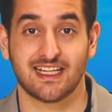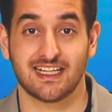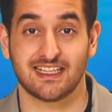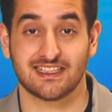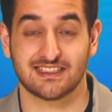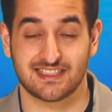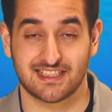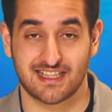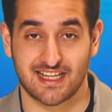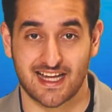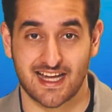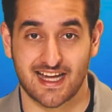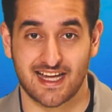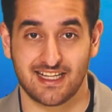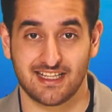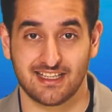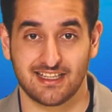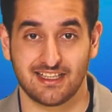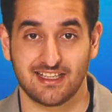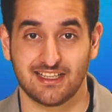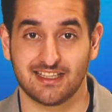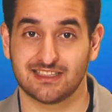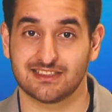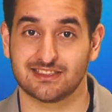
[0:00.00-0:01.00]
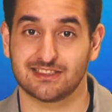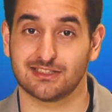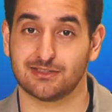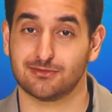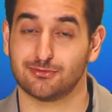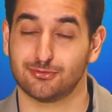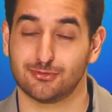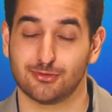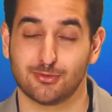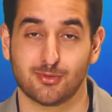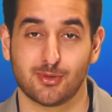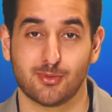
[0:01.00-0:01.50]
as that is a
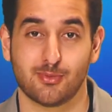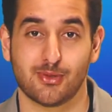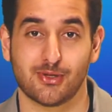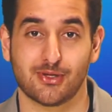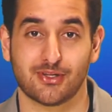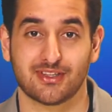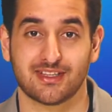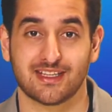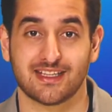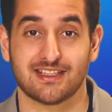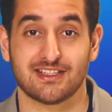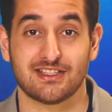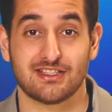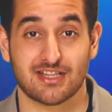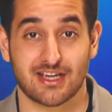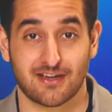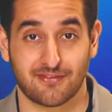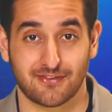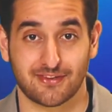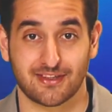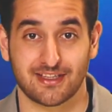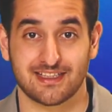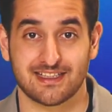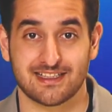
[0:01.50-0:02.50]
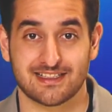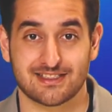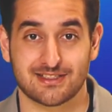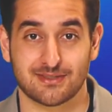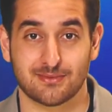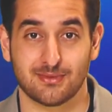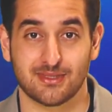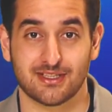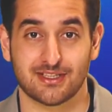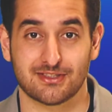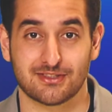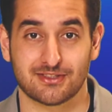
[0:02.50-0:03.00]
rumor mill that definitely needs to
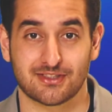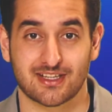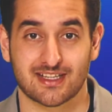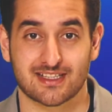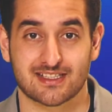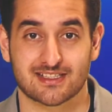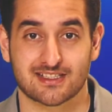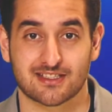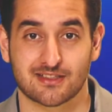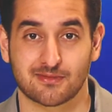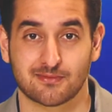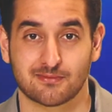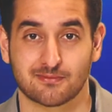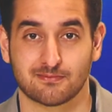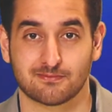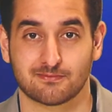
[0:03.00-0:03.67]
be addressed.